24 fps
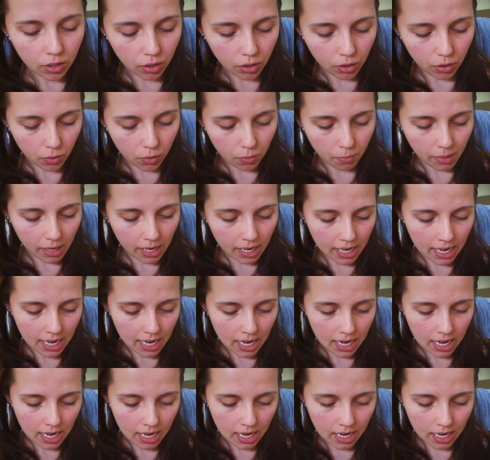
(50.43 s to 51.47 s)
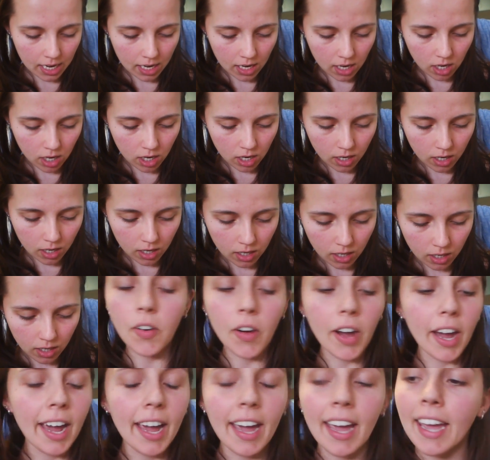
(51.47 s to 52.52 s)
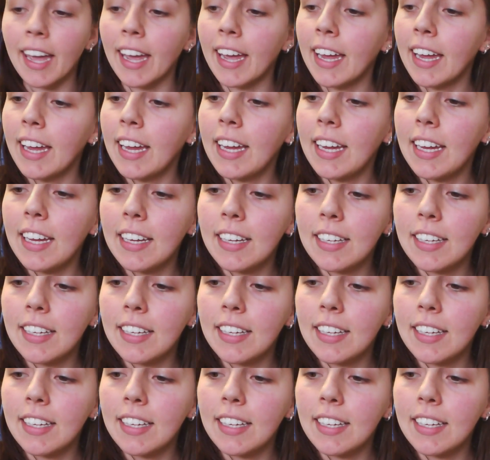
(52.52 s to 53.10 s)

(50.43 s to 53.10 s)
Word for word: to my hair. Okay.